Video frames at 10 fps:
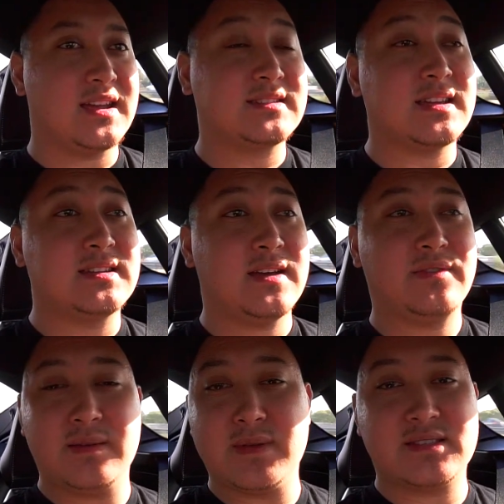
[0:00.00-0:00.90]
because I
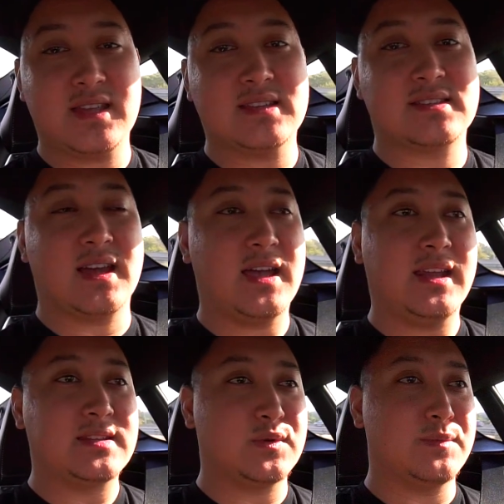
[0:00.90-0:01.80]
definitely miss the SI,
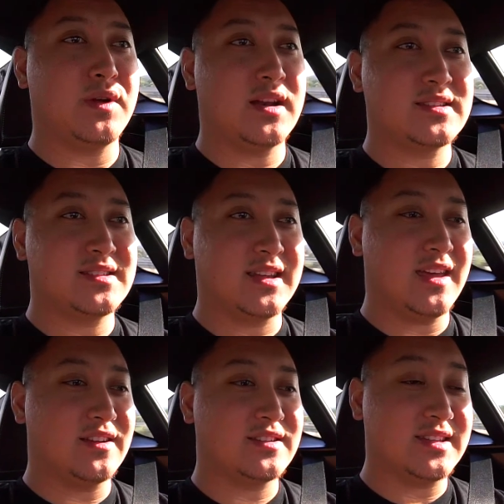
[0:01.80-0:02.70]
and it's what brought us
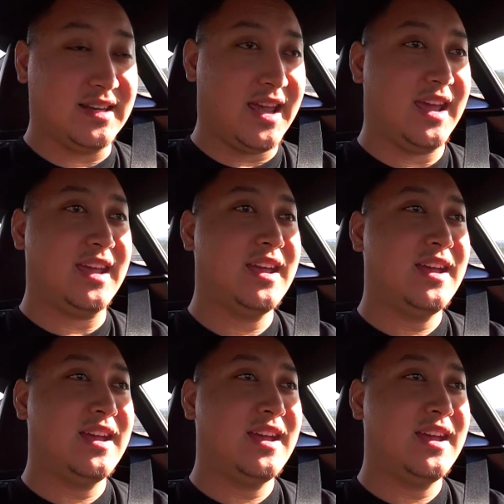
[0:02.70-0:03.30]
together today.